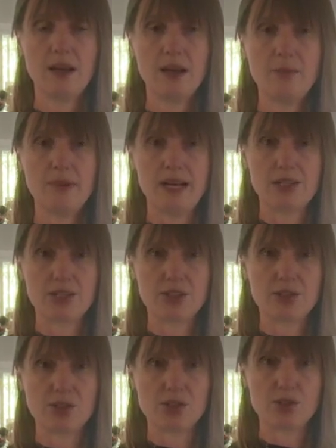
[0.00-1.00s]
Imagine
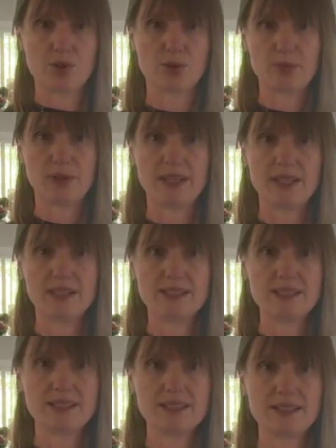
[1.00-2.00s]
your shoulder
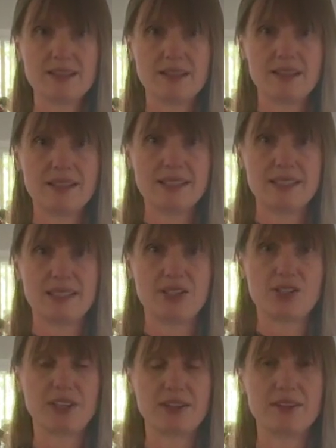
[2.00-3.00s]
blades kissing
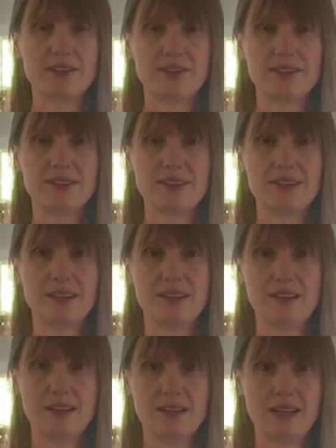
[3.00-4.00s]
each other,
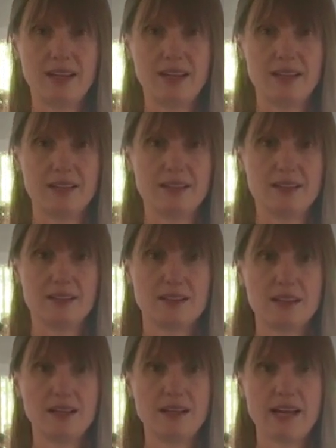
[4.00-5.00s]
in
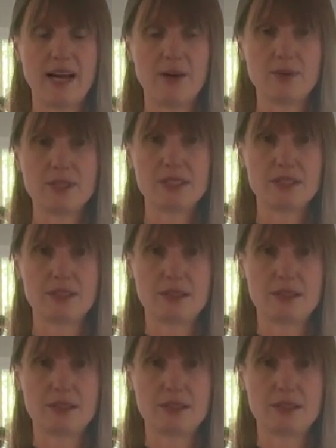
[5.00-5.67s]
and out.